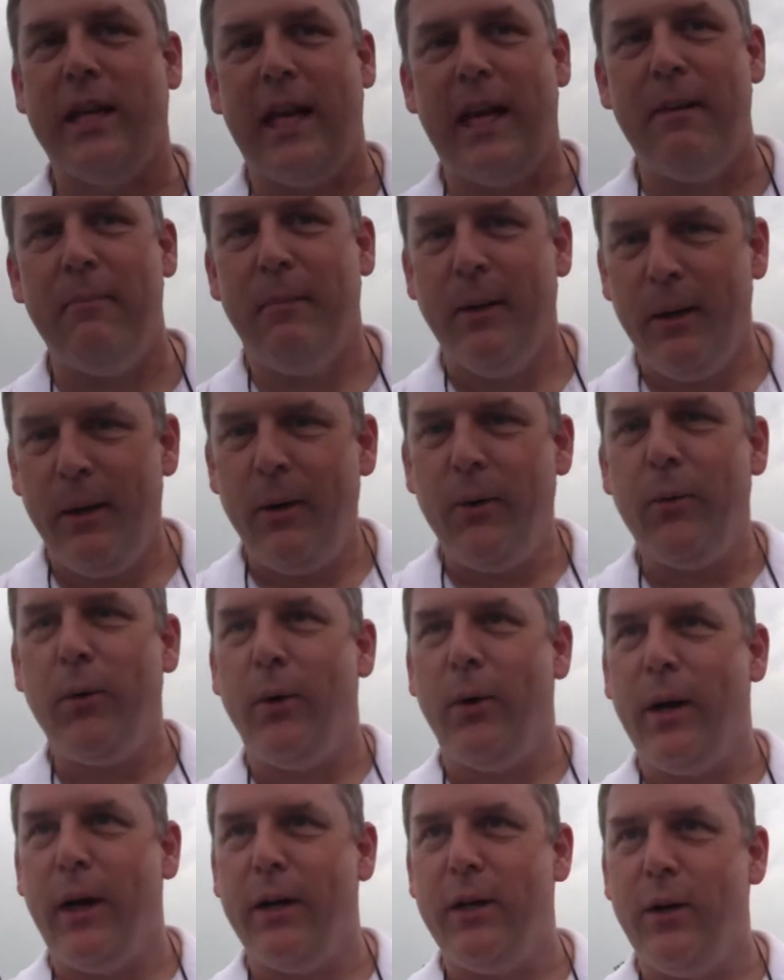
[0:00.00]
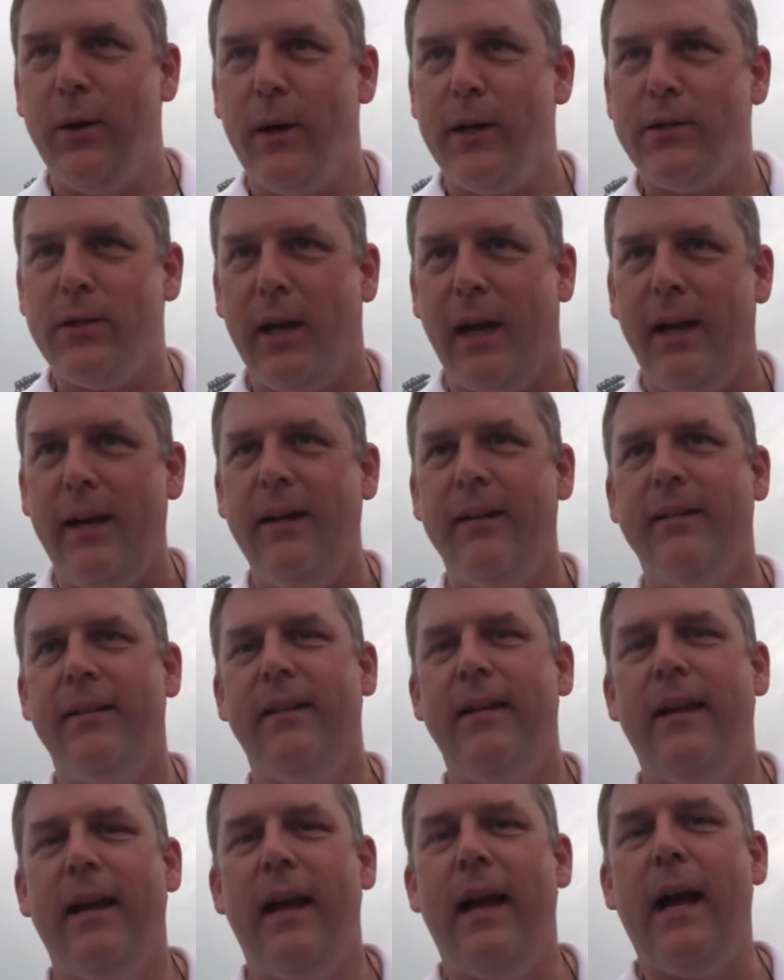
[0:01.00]
team root on USA
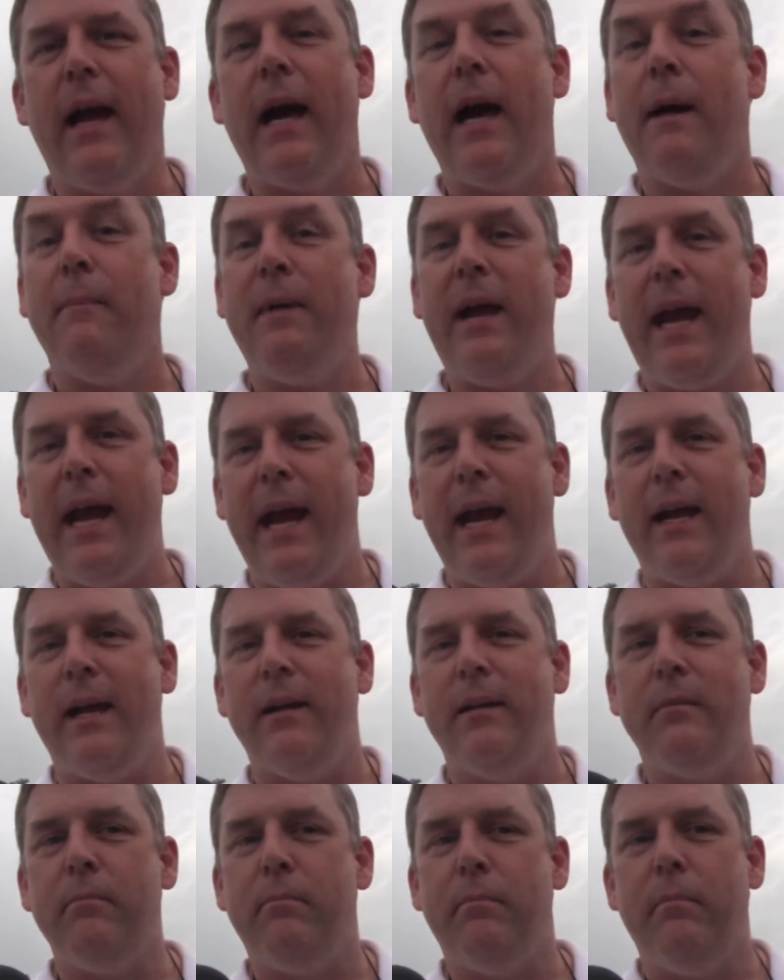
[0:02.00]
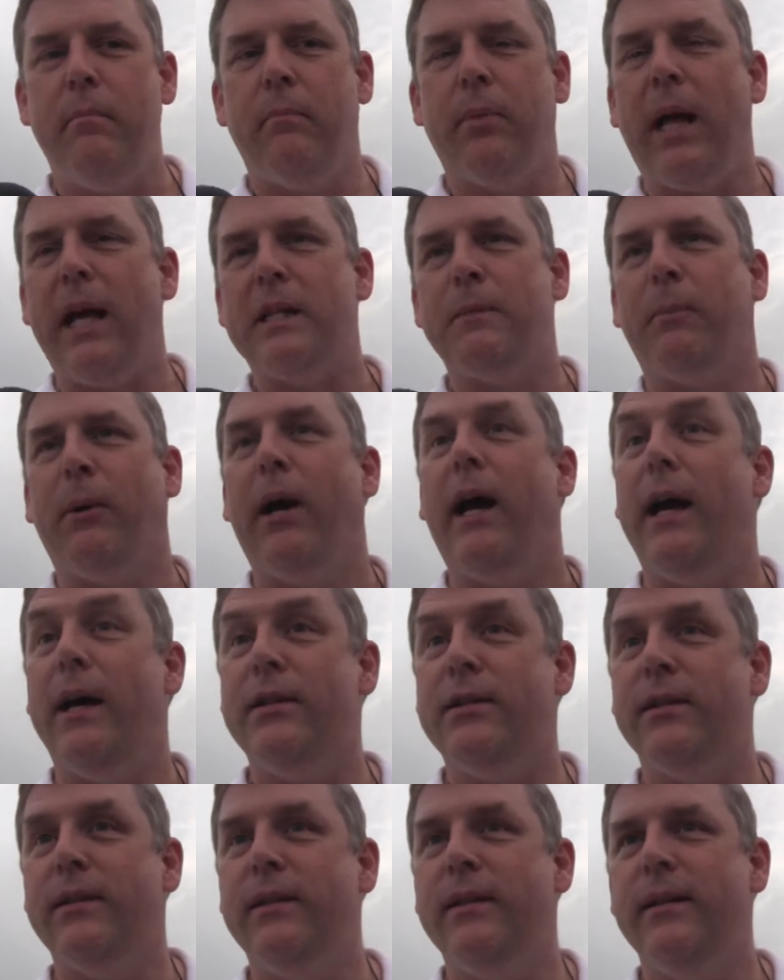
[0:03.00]
um, and Blas
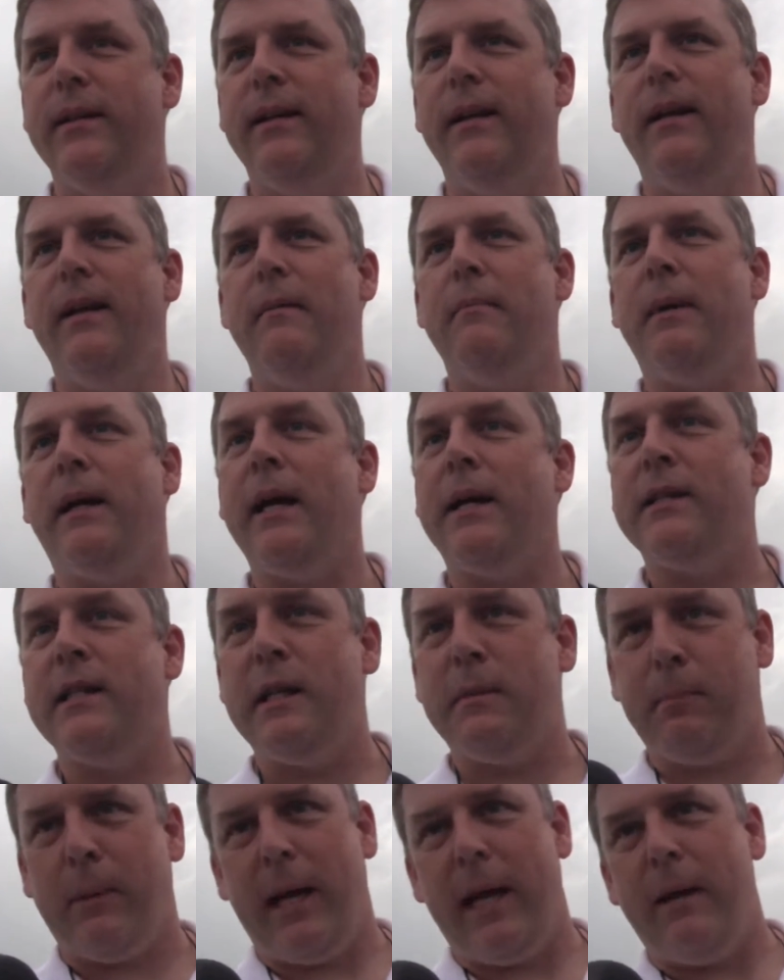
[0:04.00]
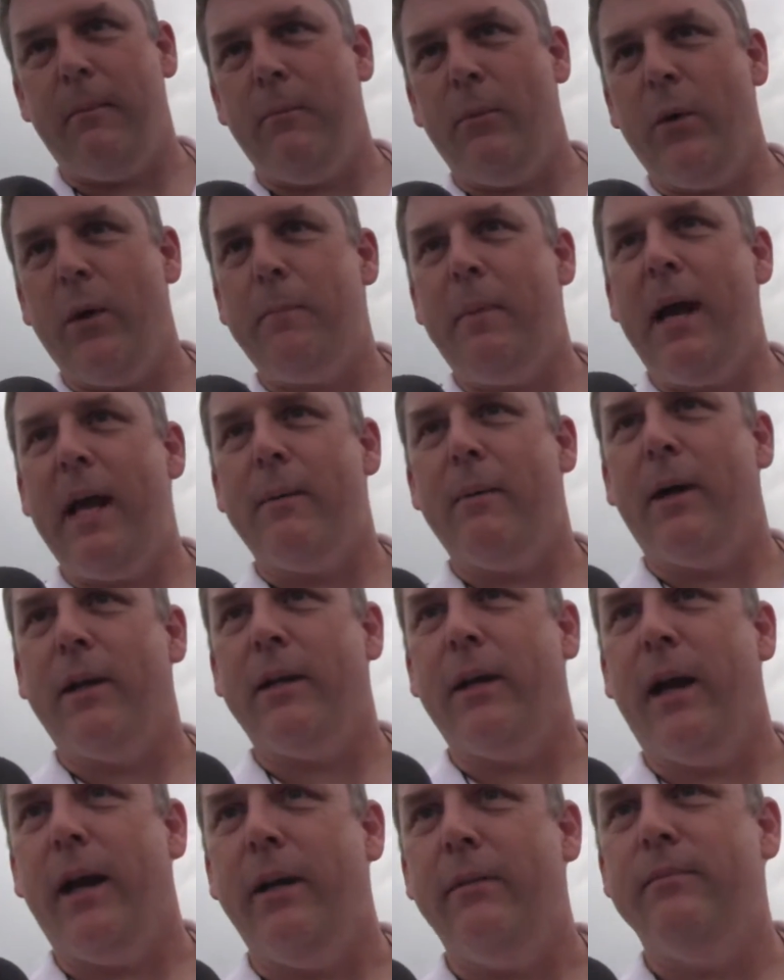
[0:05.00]
Perez because he's playing with Panama
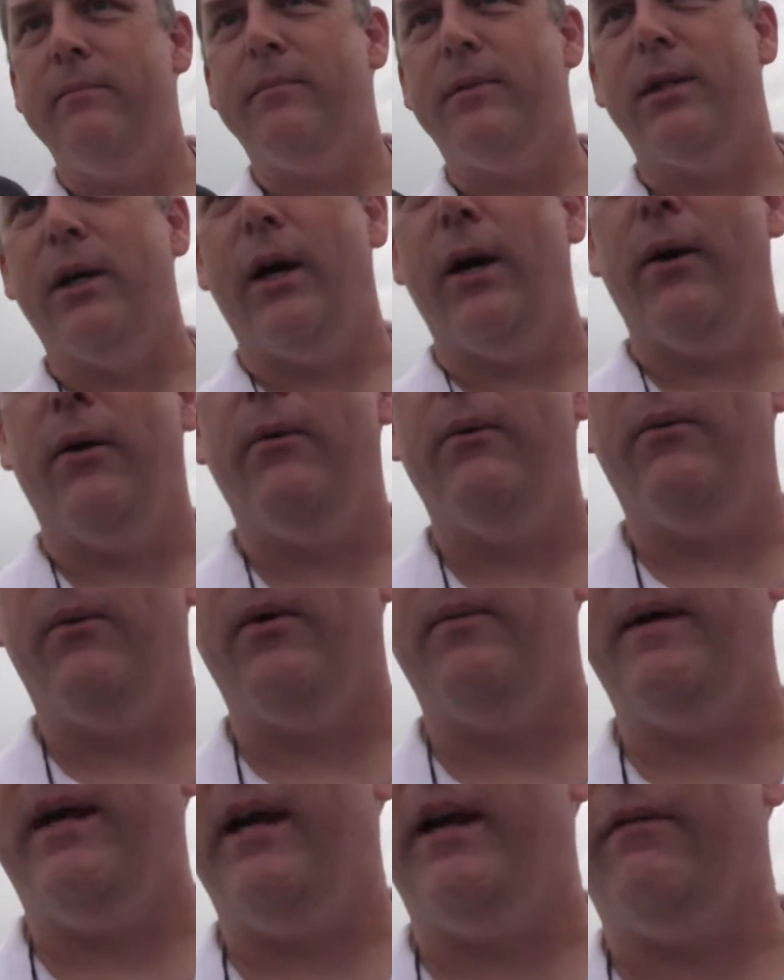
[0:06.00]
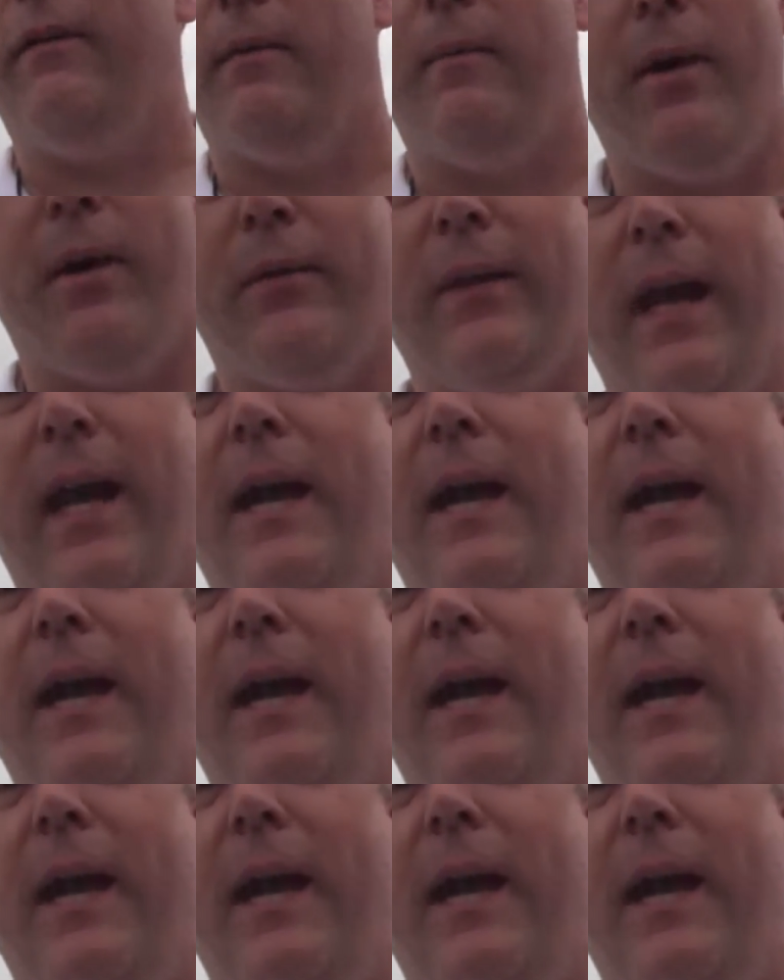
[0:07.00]
tonight. So we'll be here for both